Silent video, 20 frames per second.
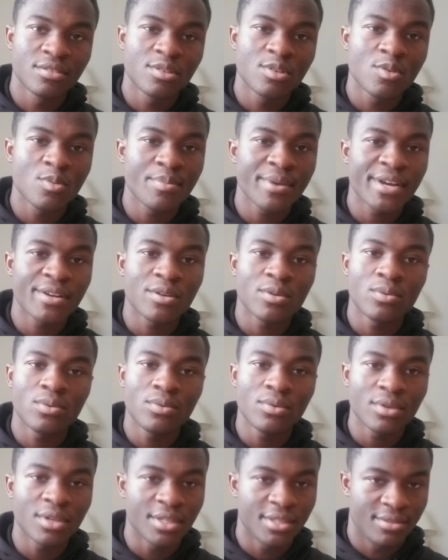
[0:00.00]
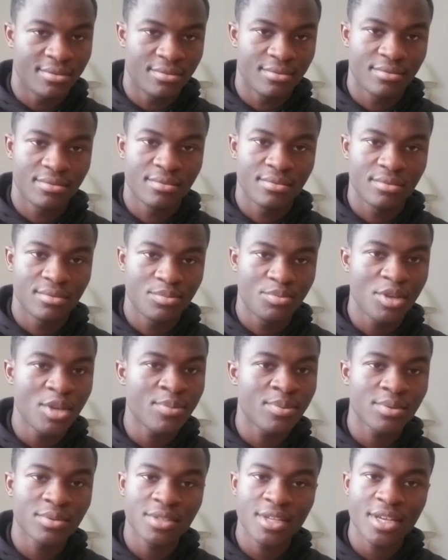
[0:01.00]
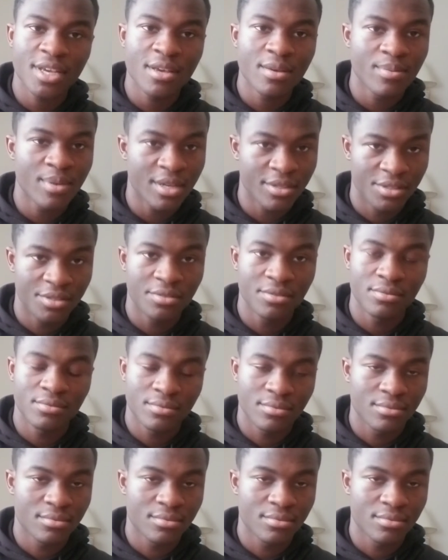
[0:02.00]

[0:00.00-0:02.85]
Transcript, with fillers: no matter what people say about you,